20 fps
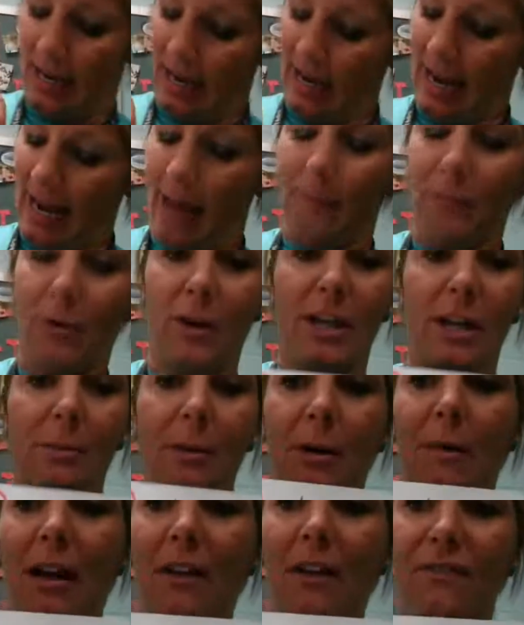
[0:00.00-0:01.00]
and I'm going to
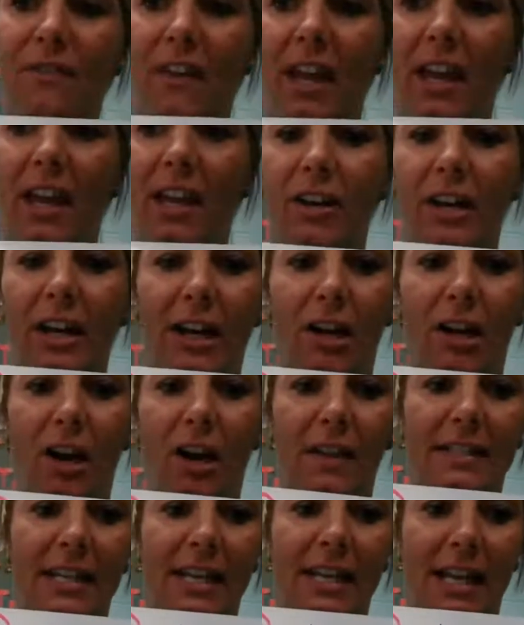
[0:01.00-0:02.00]
put my finger here on
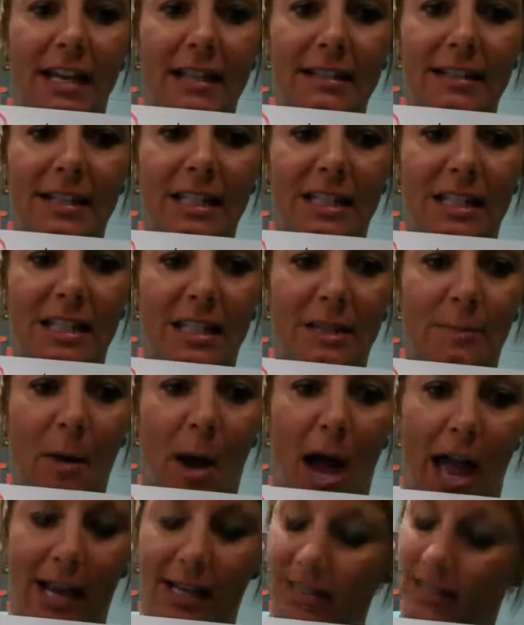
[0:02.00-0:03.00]
the tens
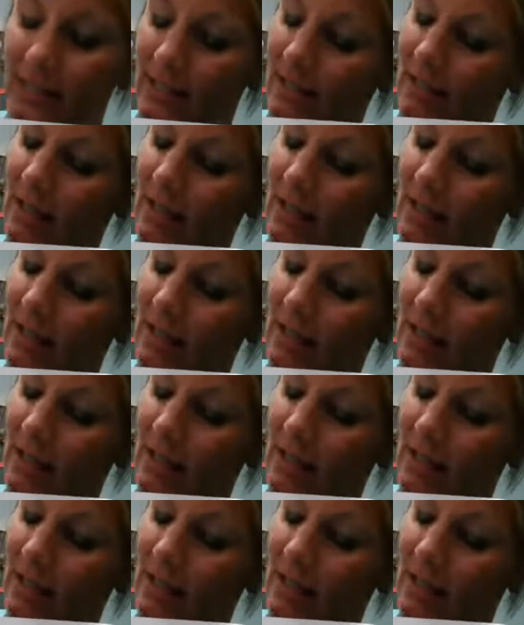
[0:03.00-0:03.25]
spot.